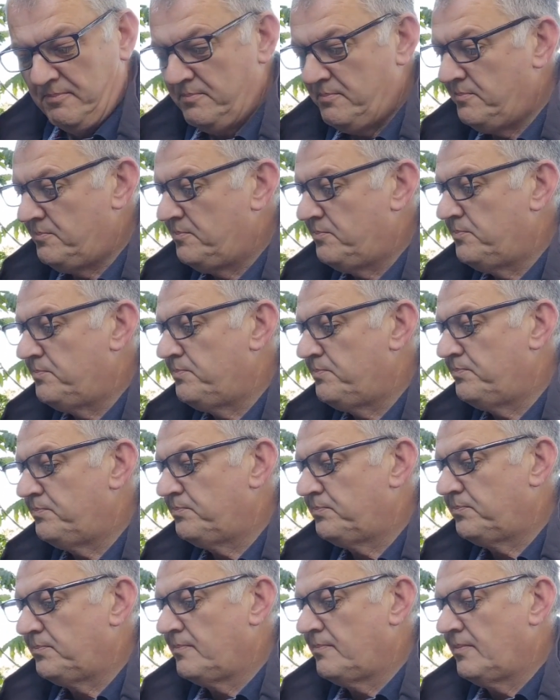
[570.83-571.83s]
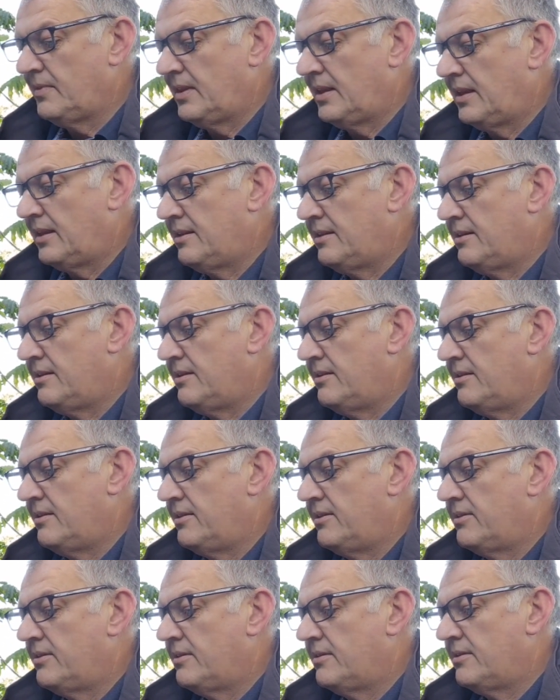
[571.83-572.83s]

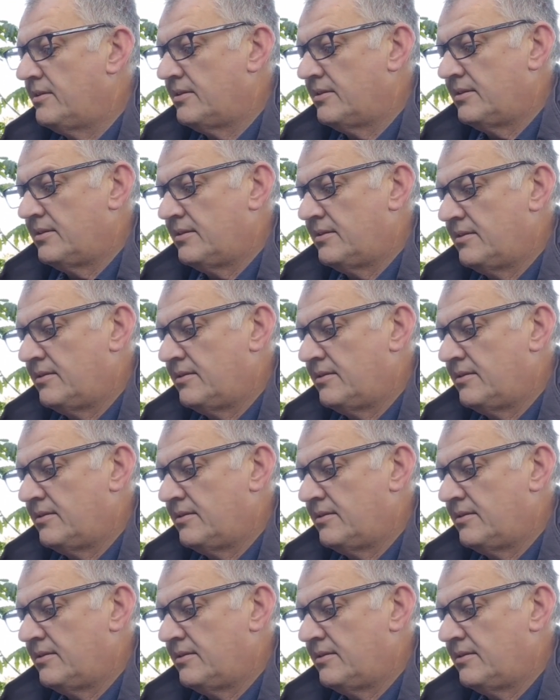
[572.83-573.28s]
Nobody speaks.